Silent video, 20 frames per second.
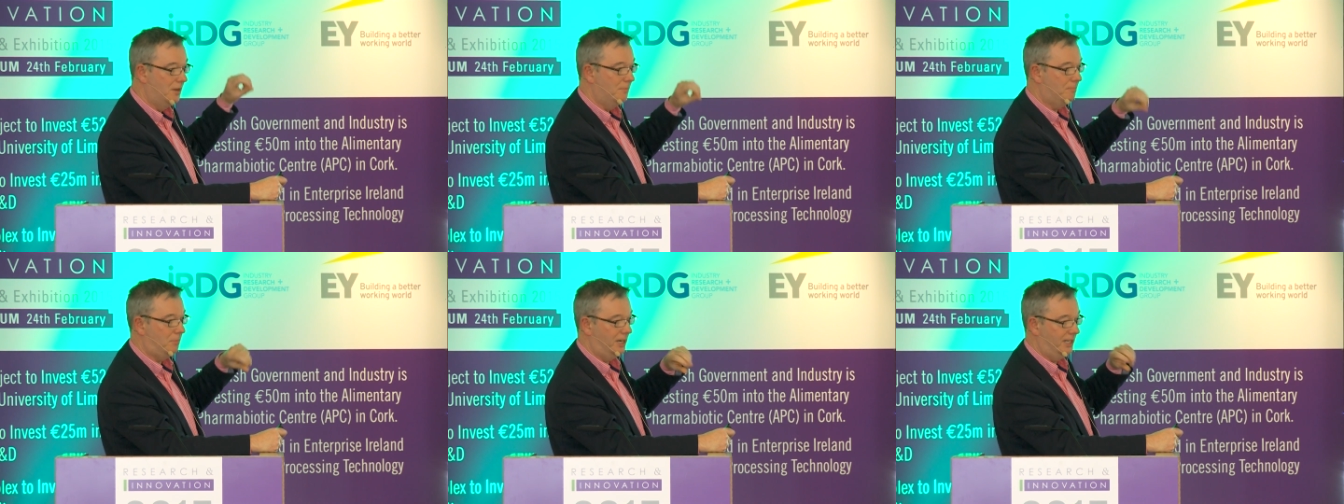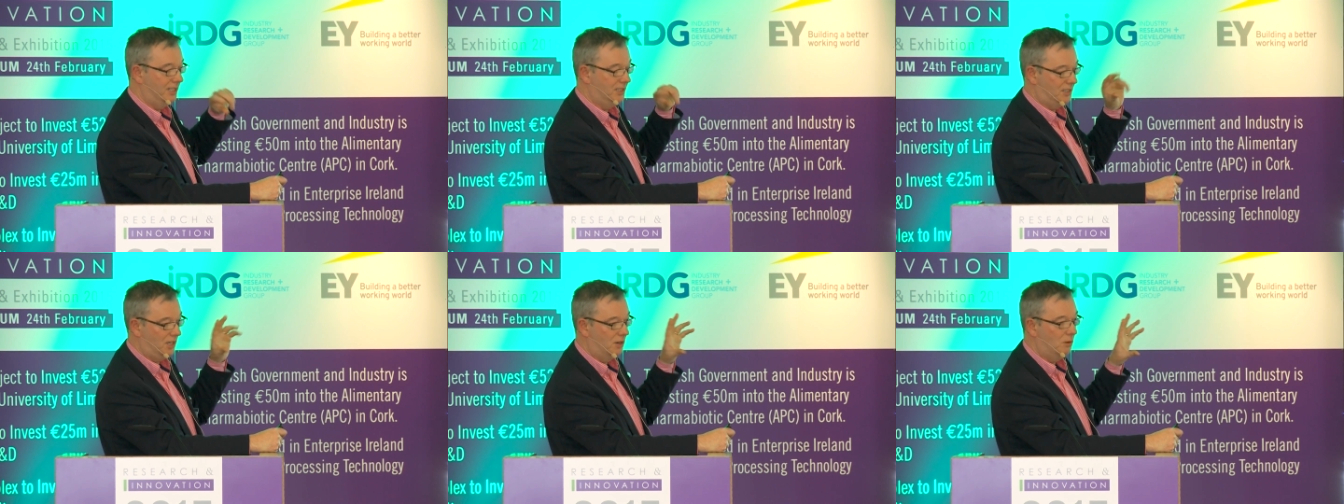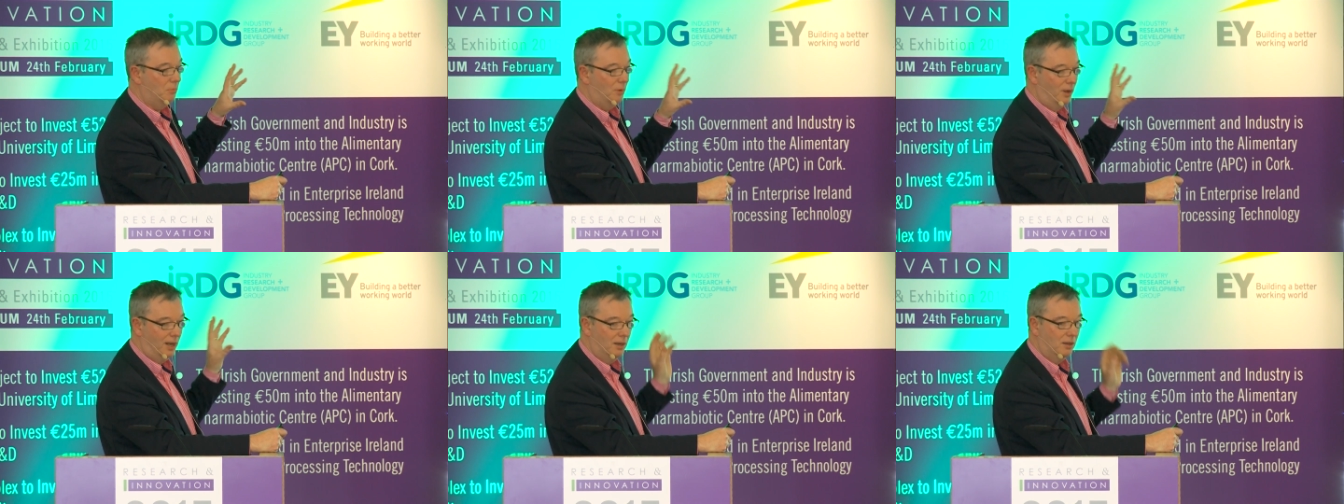Pretty
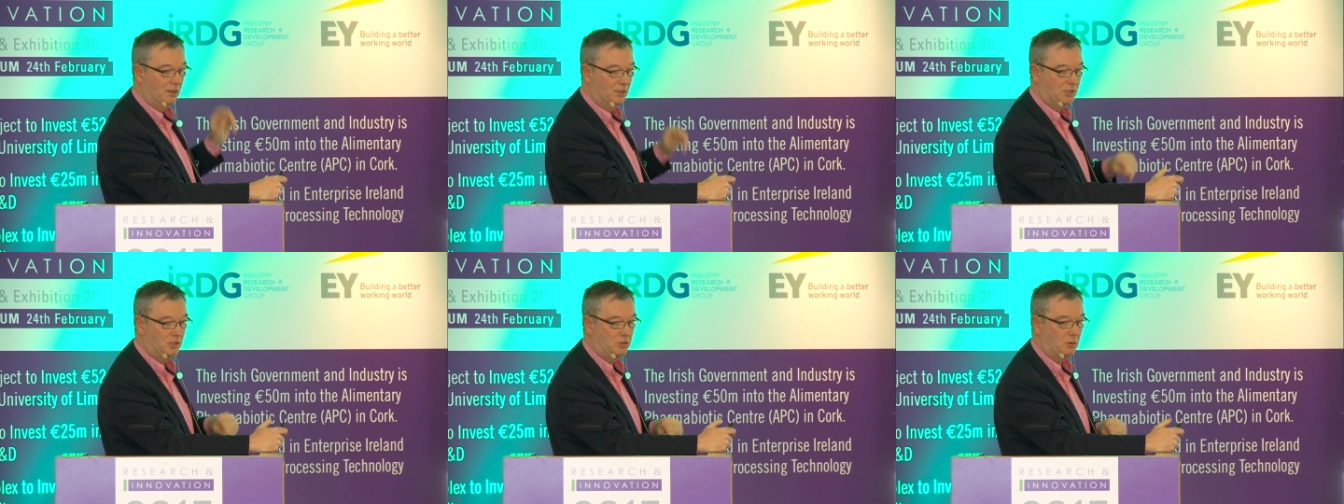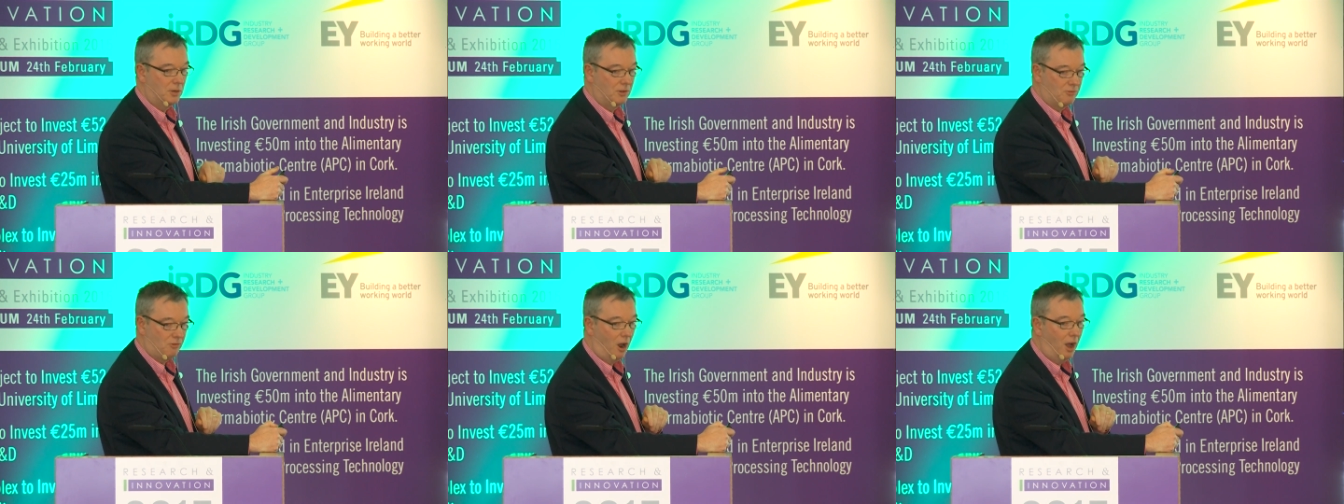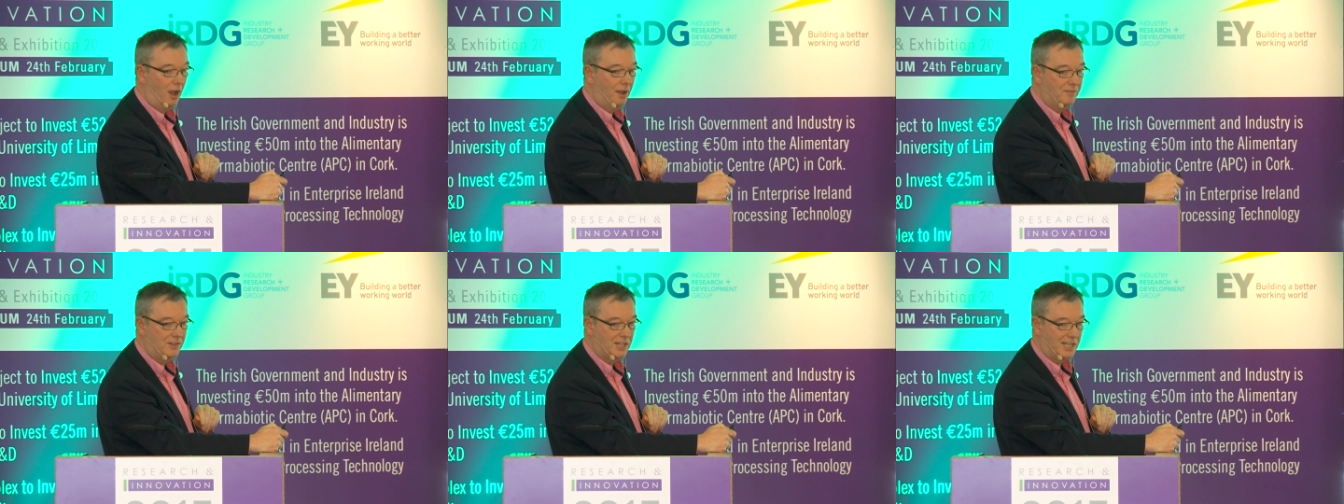soon we'll do a
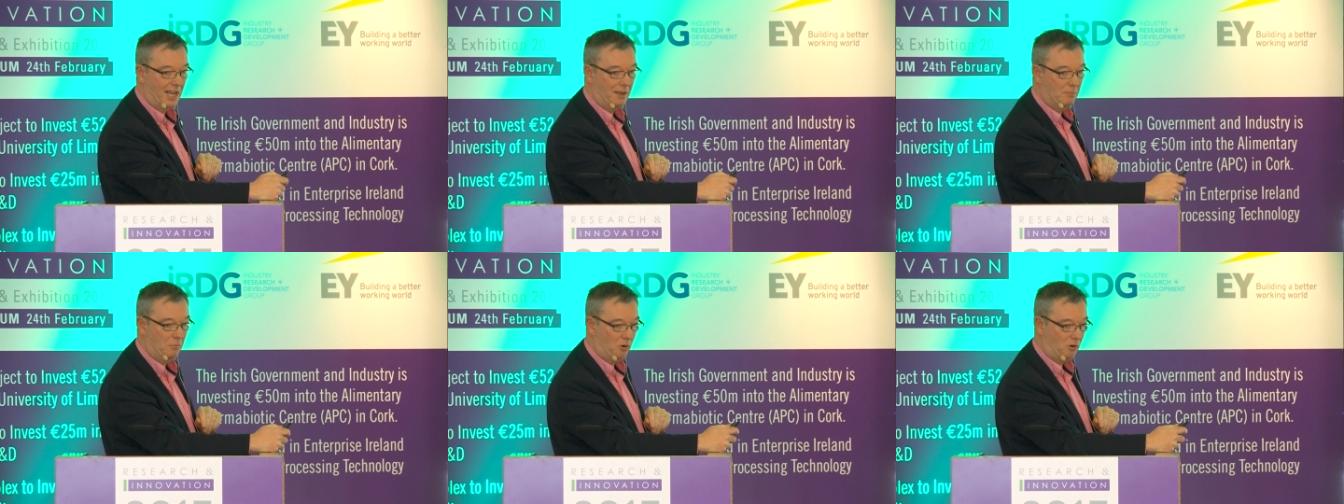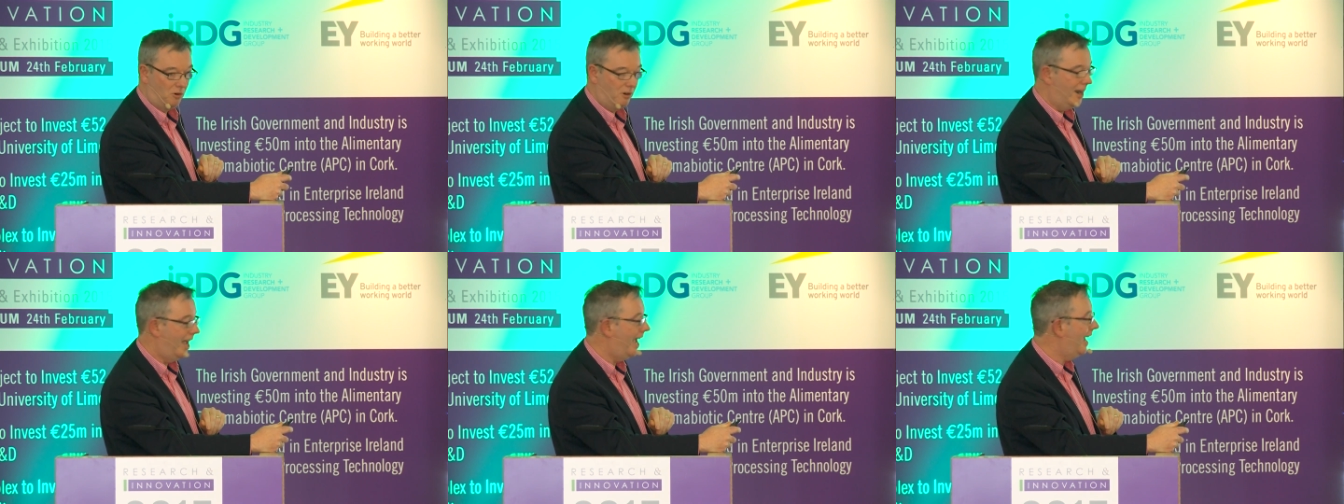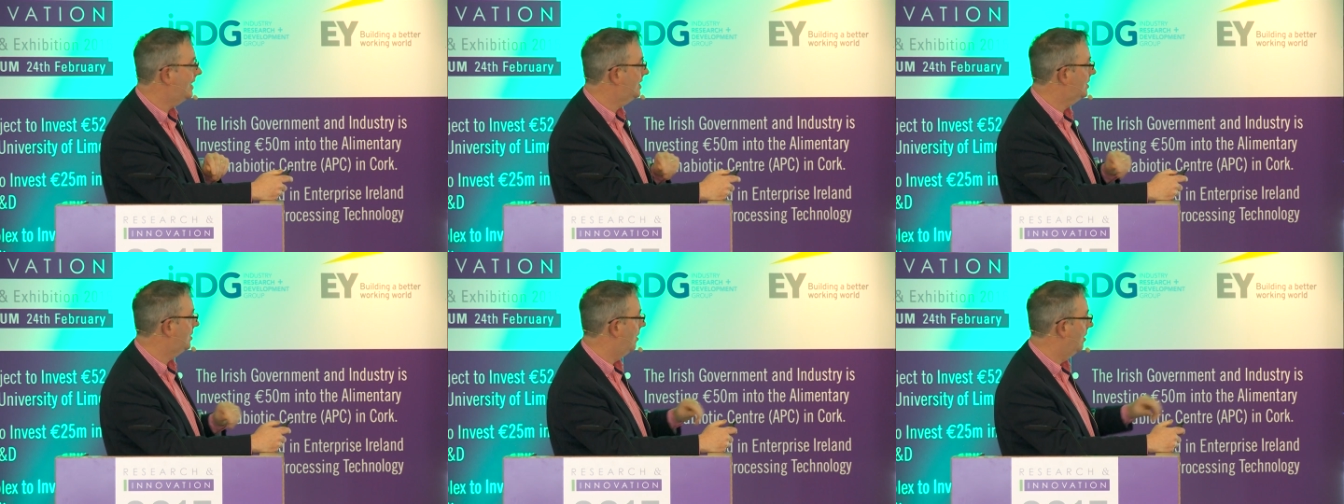drive to get more
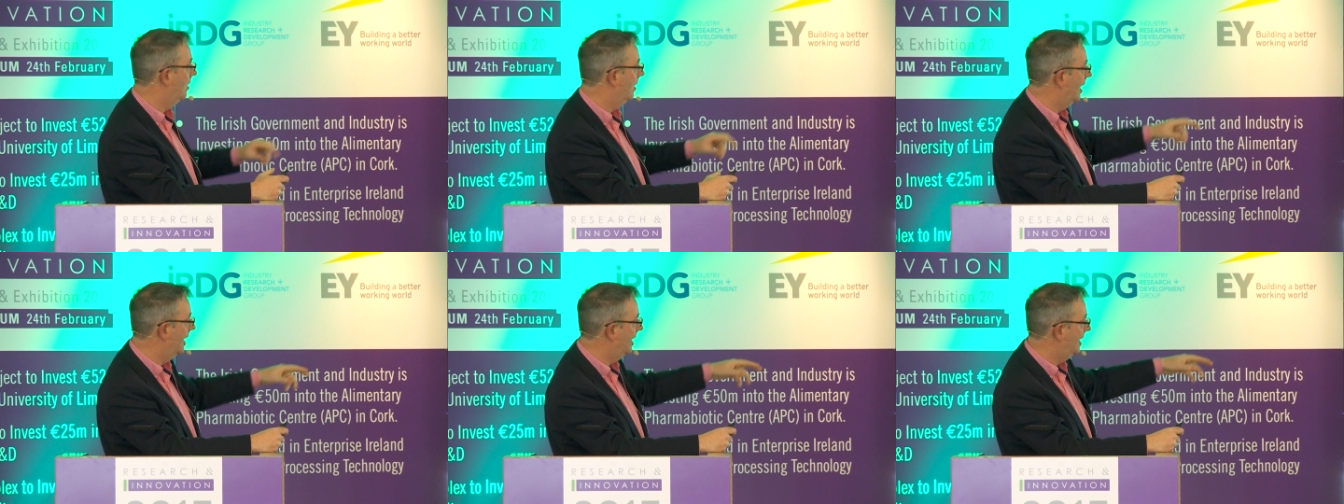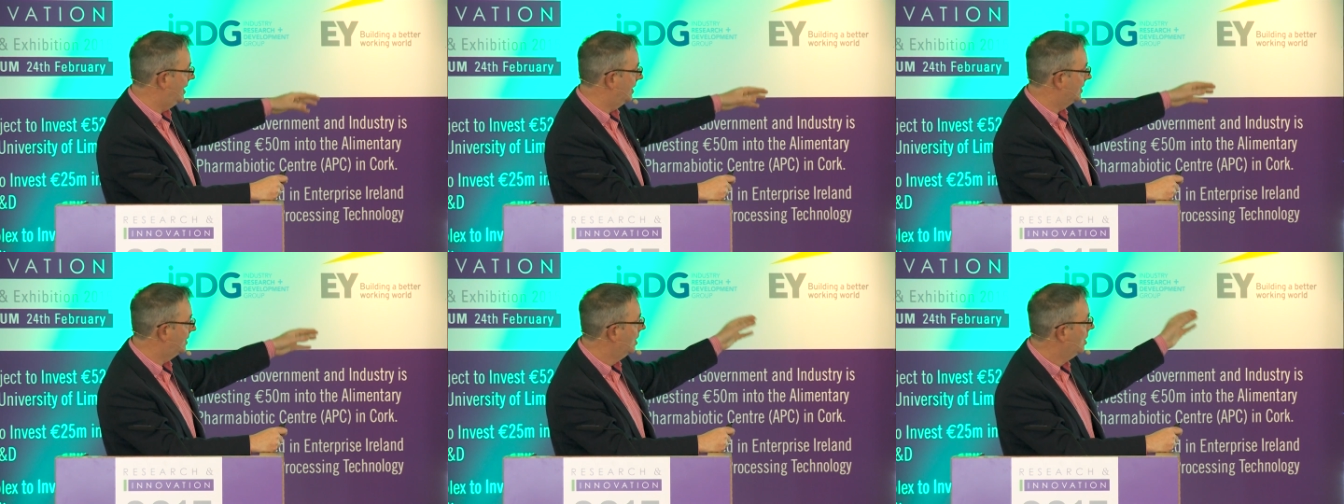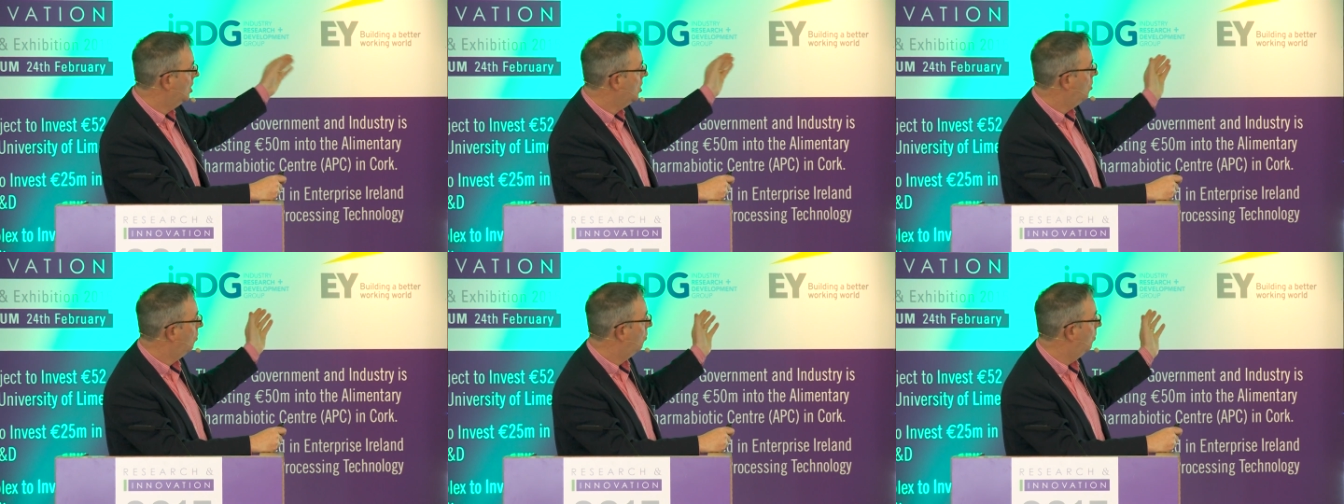external ideas.
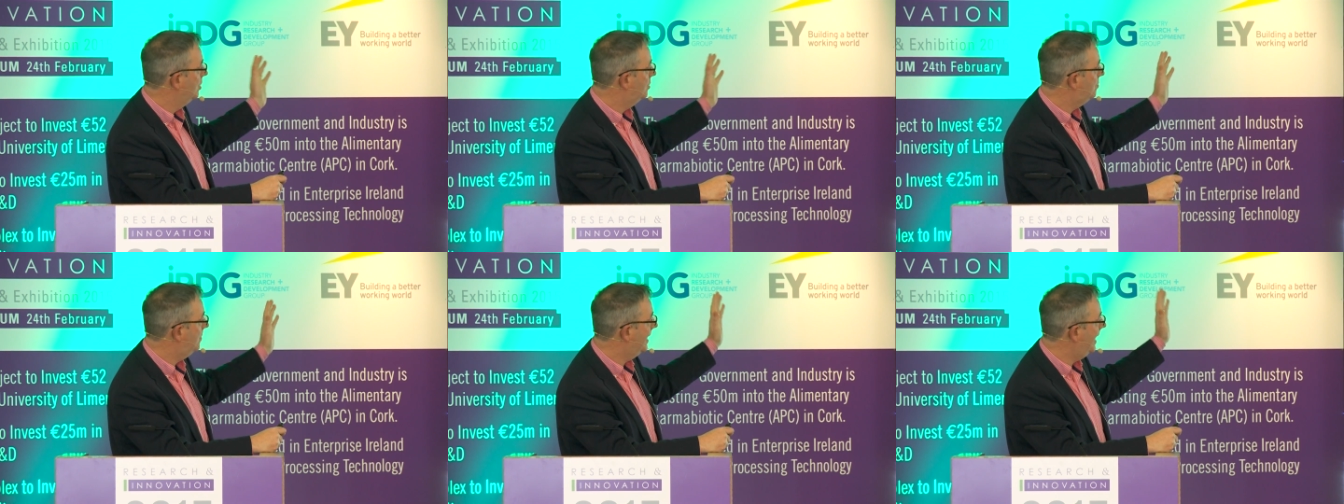Once we